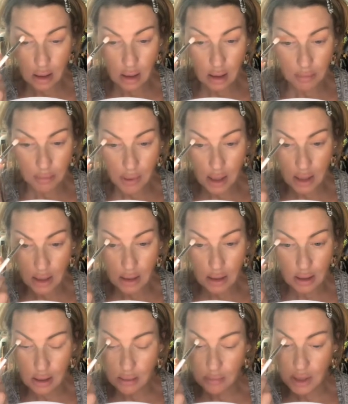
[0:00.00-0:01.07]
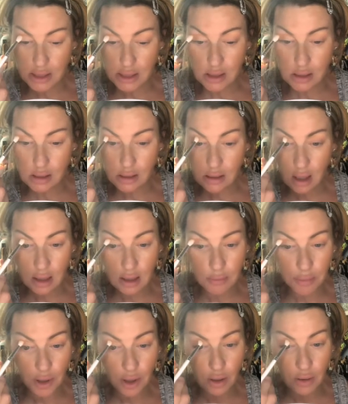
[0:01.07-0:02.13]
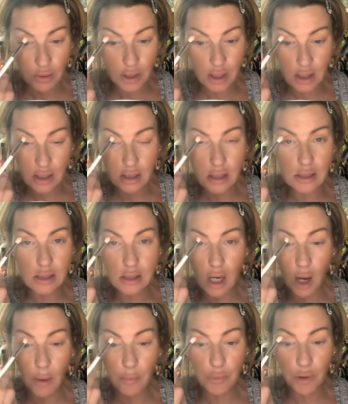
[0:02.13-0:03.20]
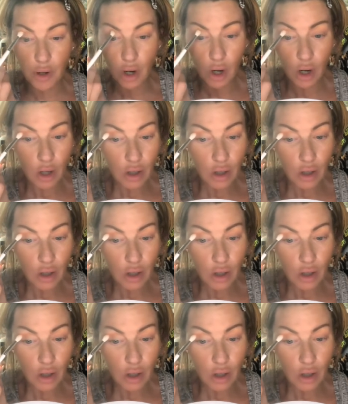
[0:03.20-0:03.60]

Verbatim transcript: on my, in my socket bone and in this upper